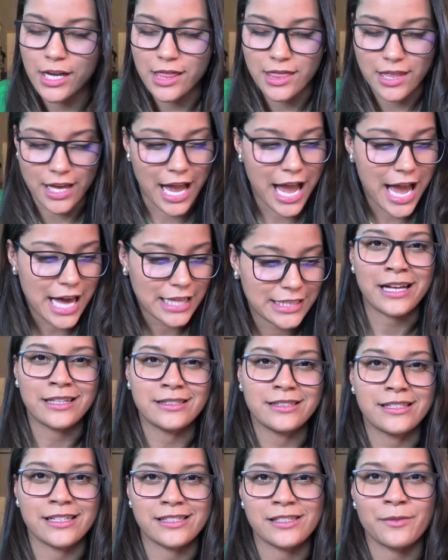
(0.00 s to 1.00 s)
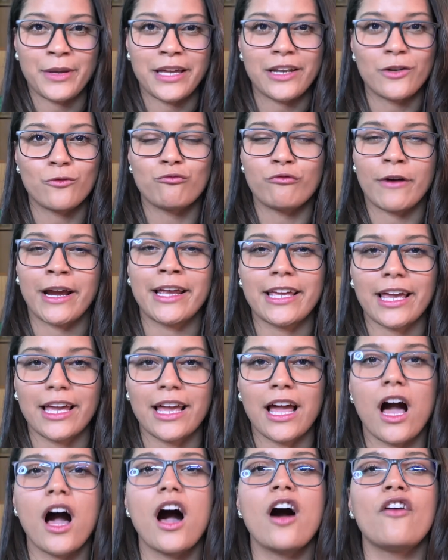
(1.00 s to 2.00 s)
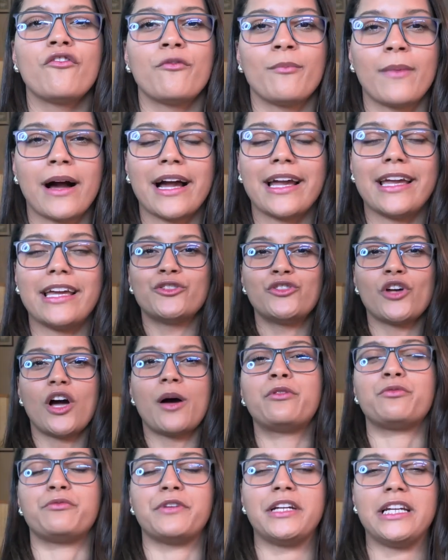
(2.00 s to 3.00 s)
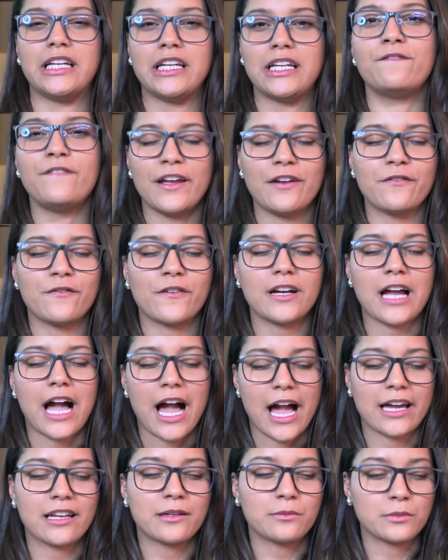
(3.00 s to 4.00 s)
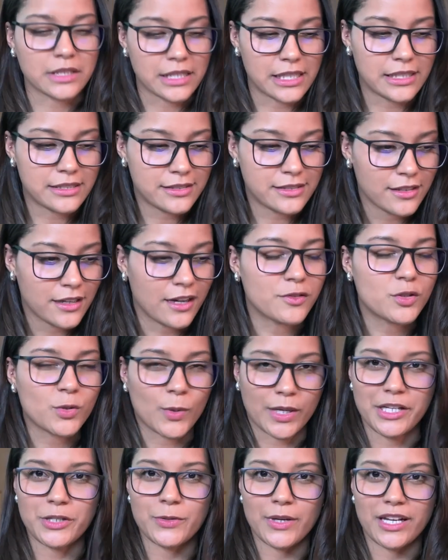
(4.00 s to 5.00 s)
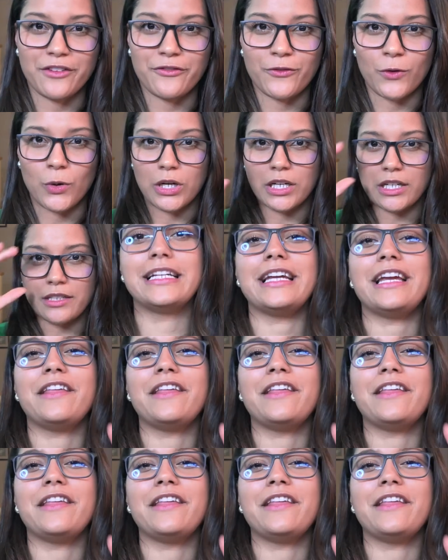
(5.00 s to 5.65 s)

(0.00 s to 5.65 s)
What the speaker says: the highly anticipated ranking of my top 3 favorite item lists of 2024.